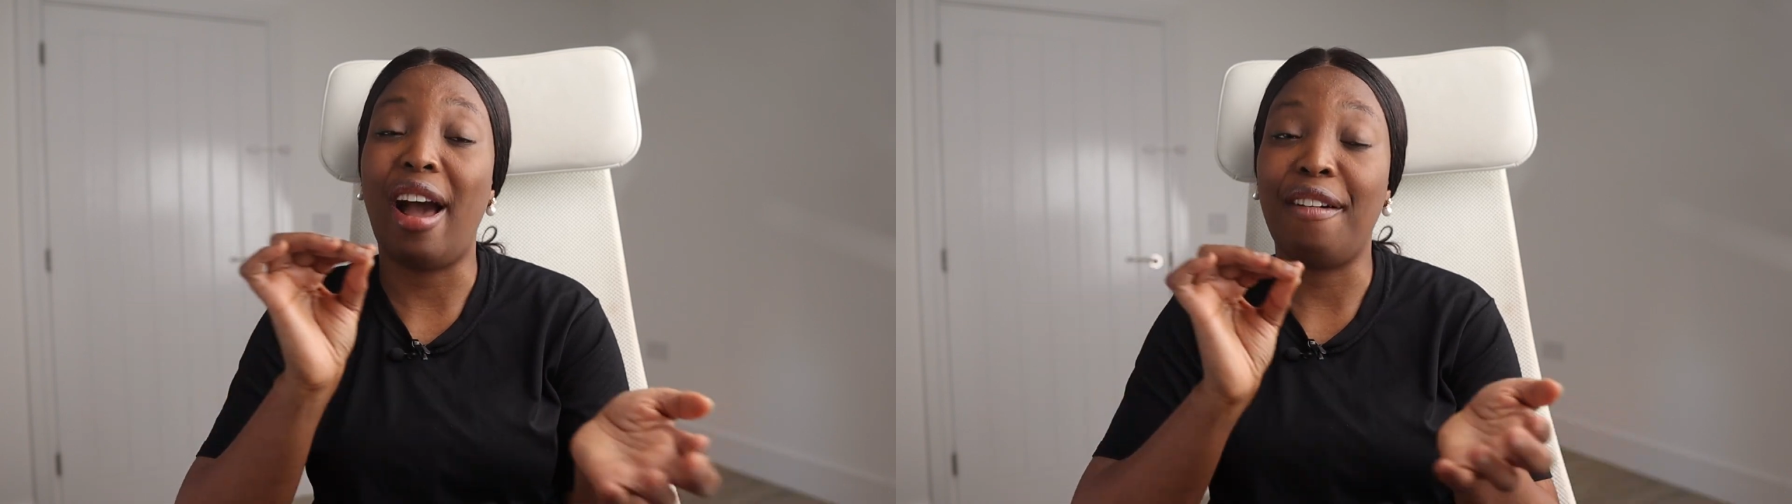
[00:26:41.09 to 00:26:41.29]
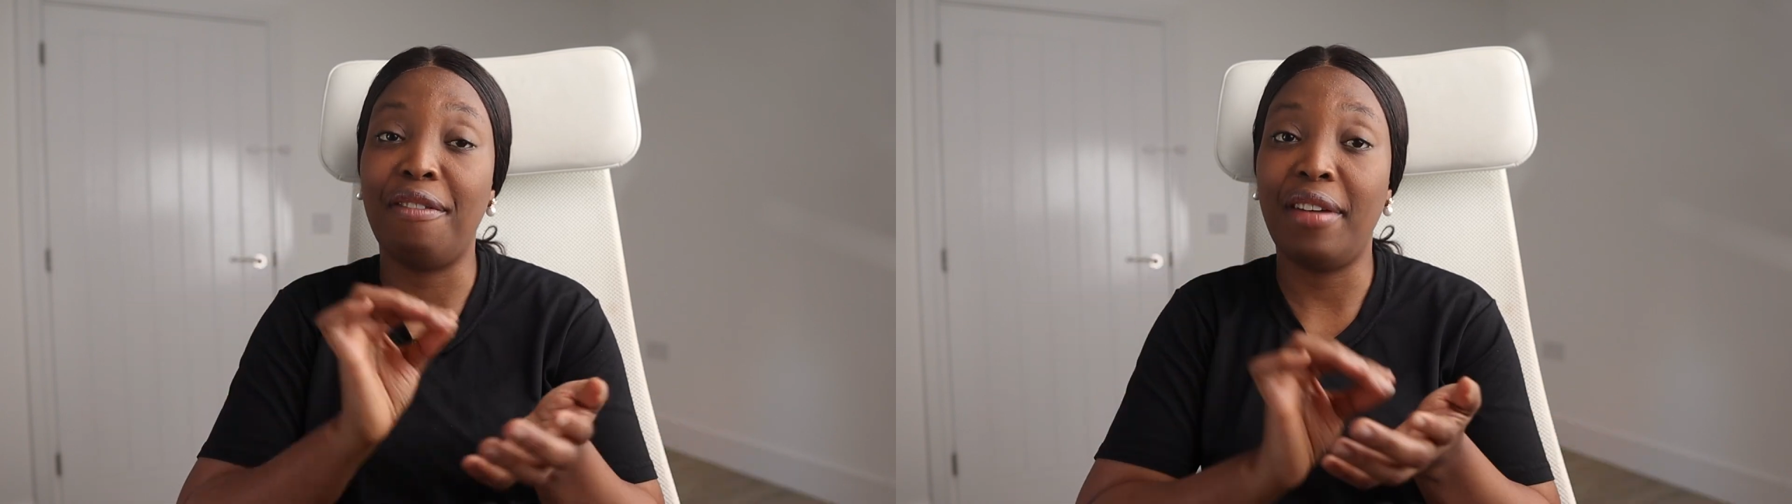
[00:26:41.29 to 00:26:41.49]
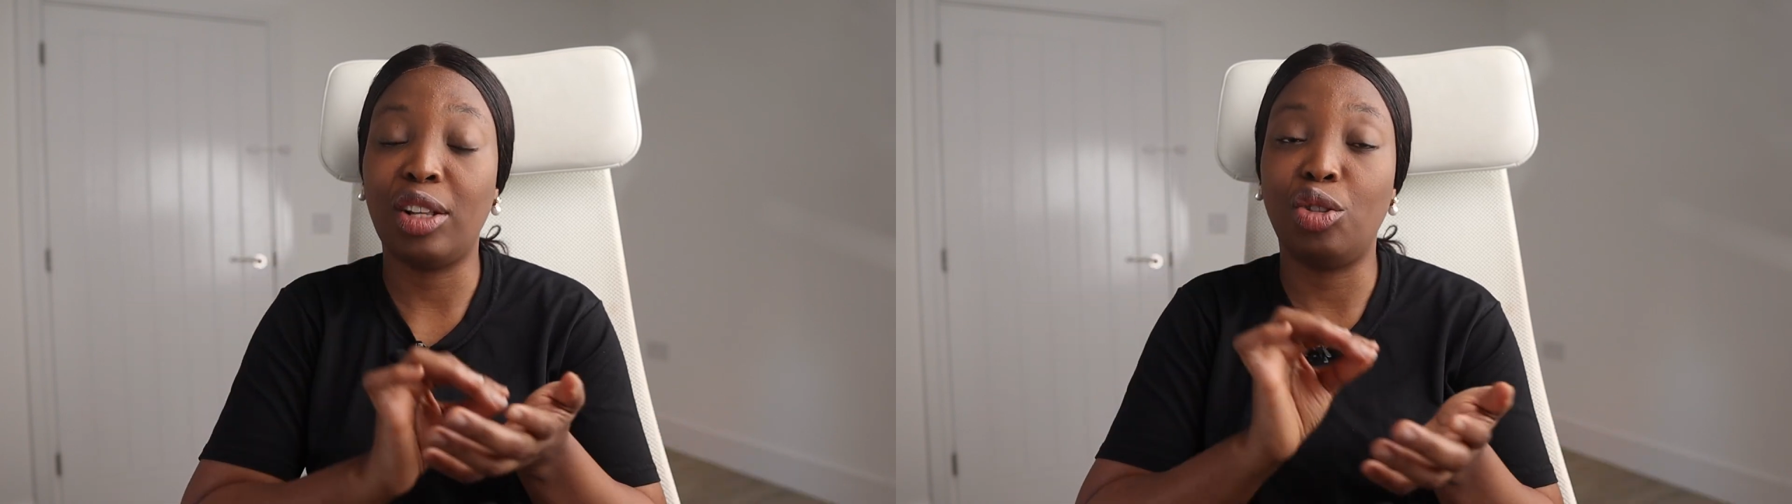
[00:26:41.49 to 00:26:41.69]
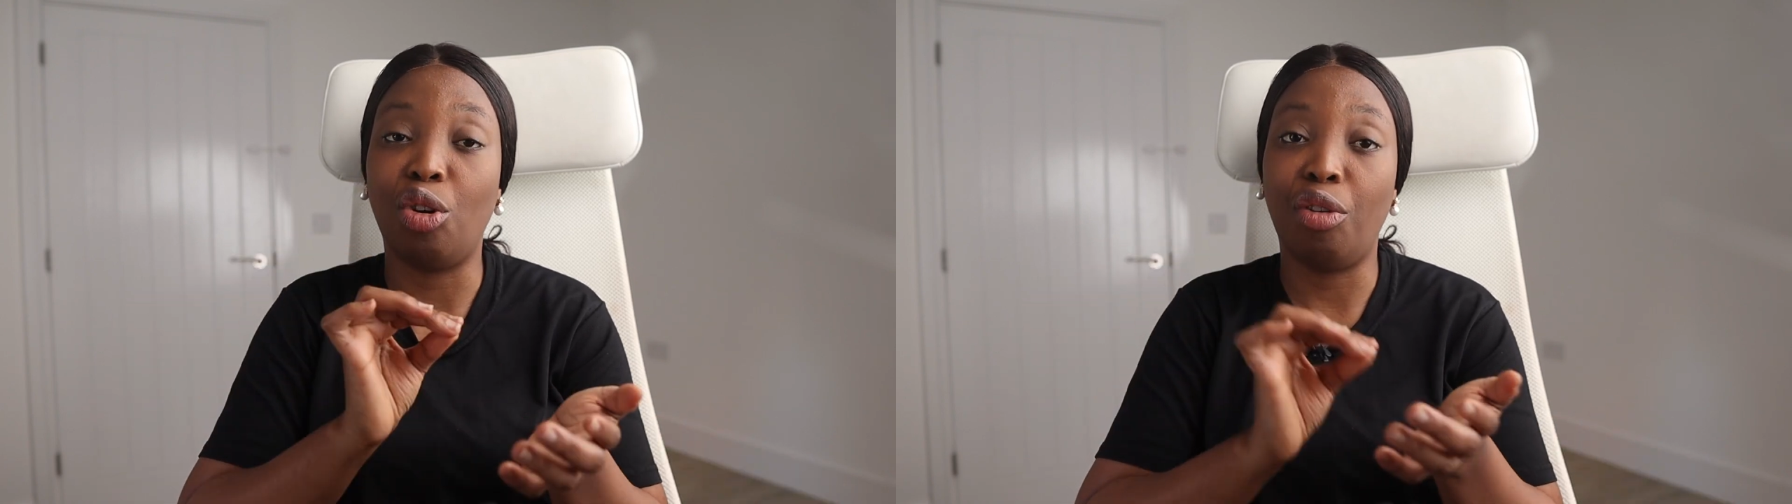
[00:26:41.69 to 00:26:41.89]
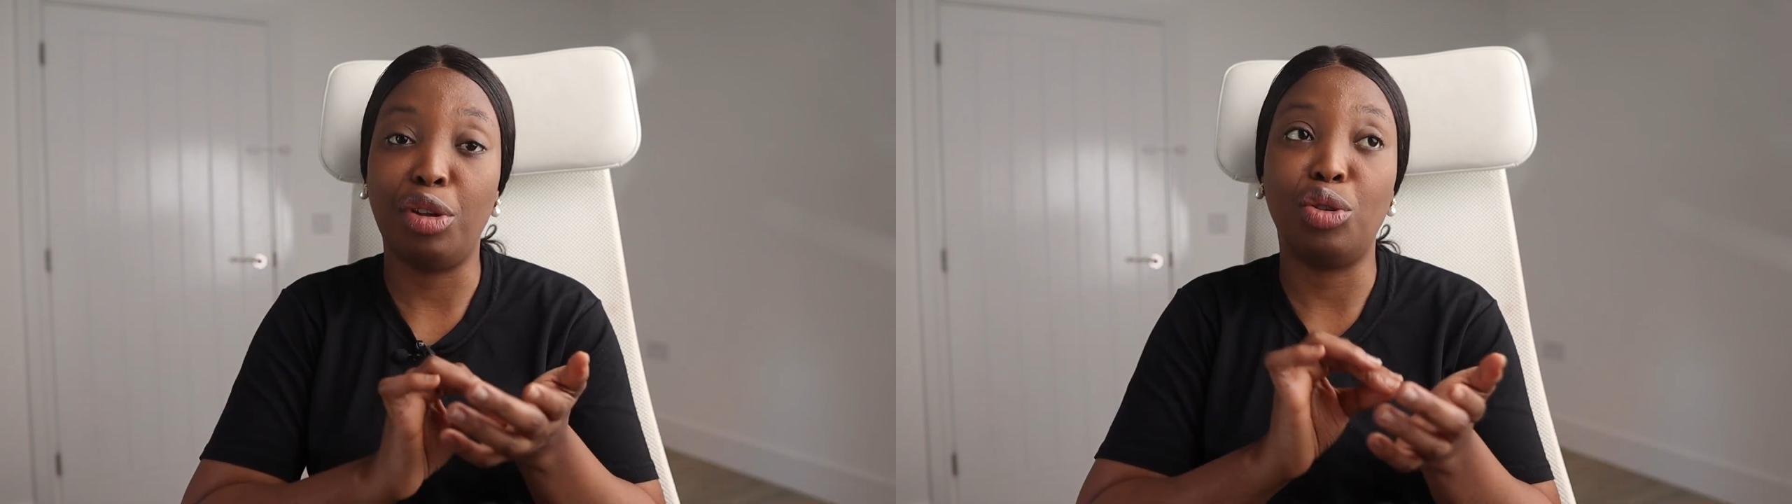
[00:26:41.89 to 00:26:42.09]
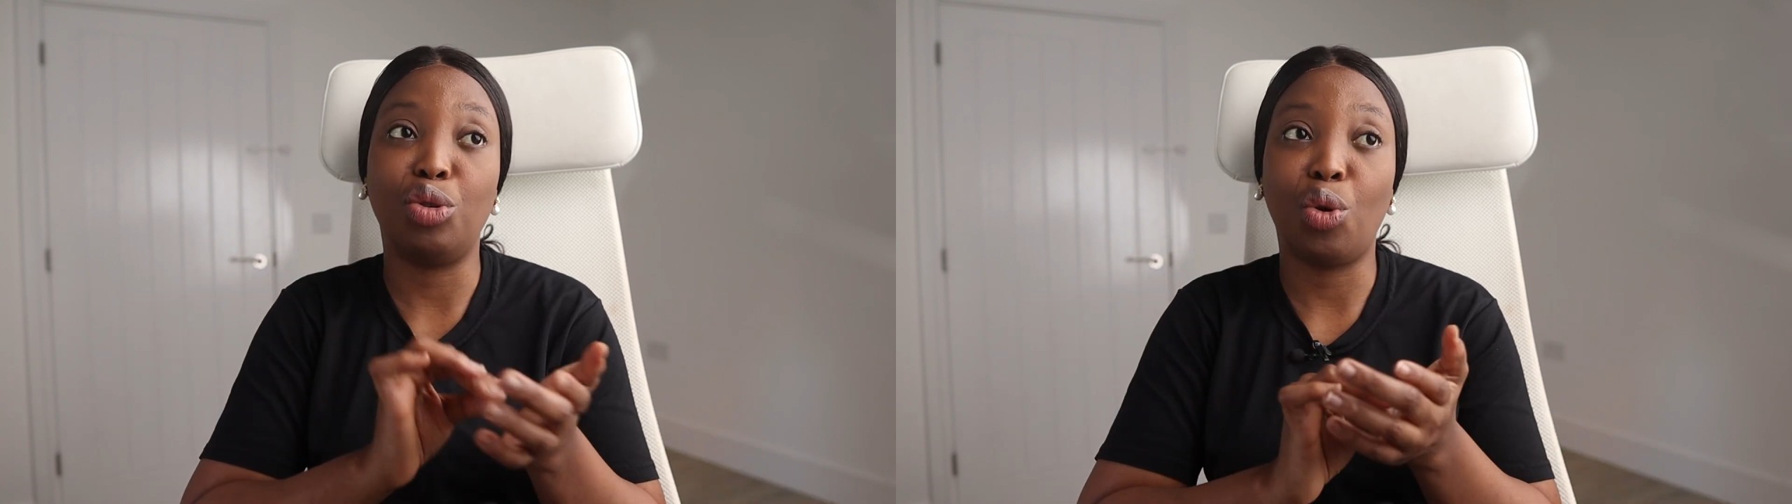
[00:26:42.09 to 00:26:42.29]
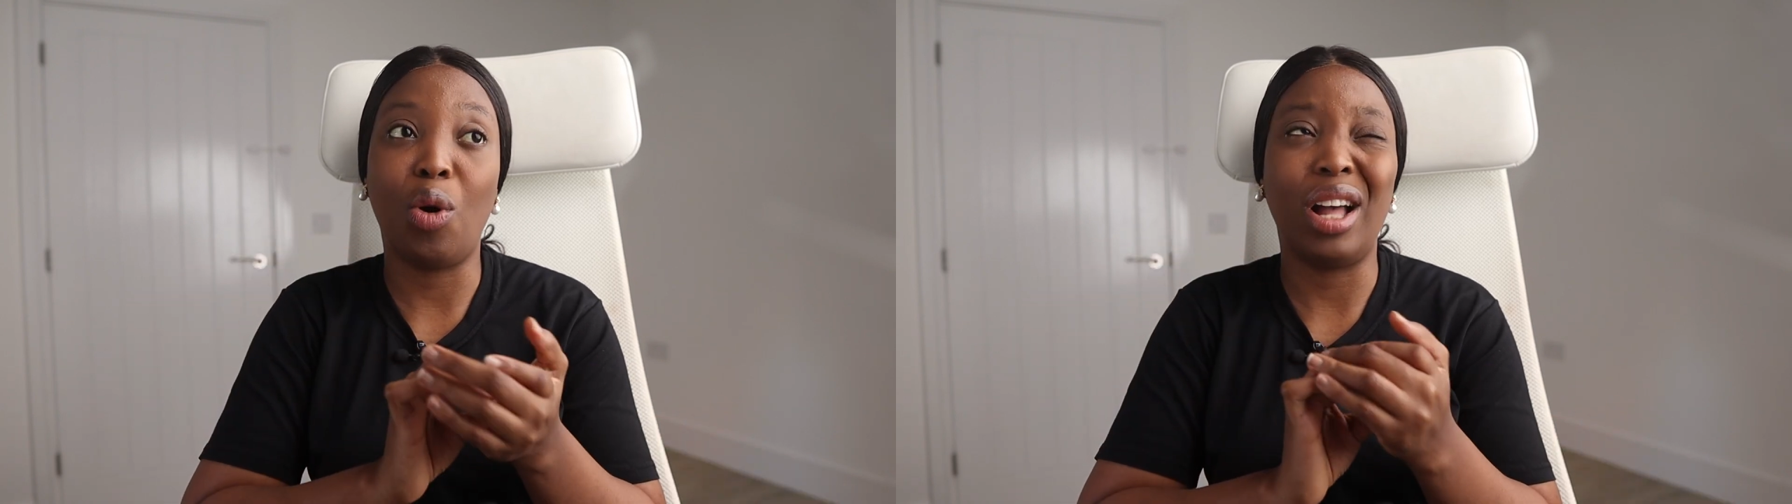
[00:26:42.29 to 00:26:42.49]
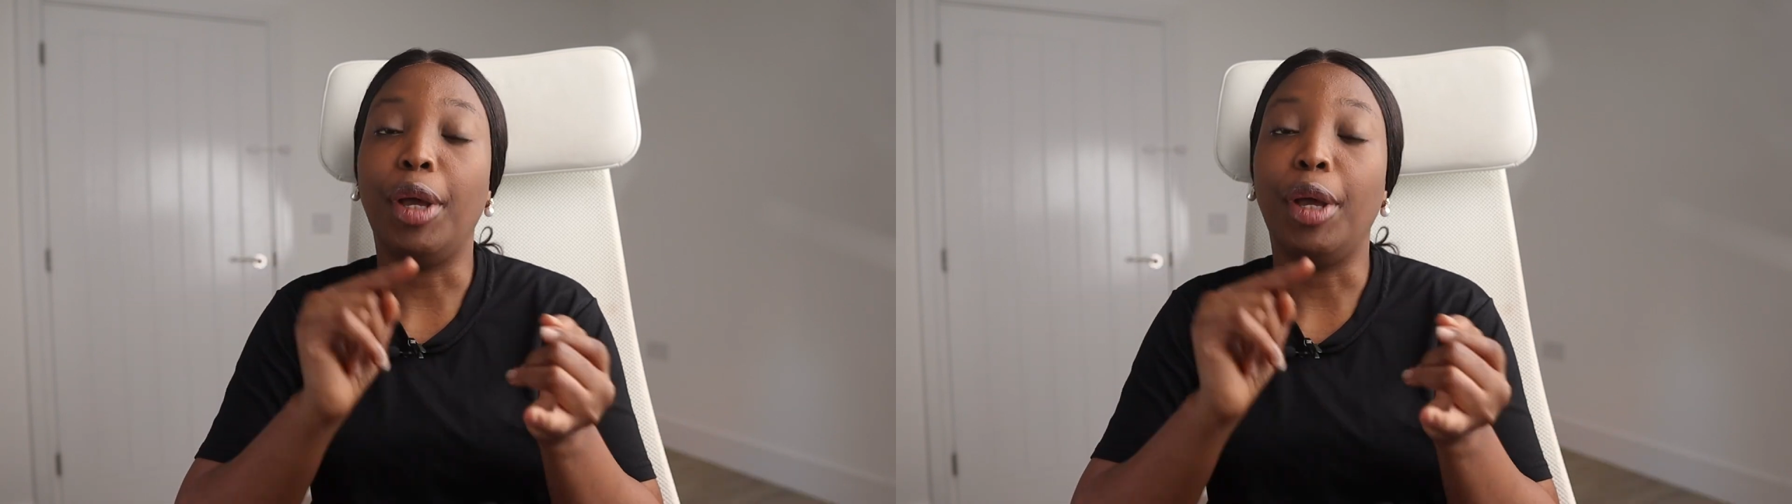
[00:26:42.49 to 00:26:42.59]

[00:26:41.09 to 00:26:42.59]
affect your credit score,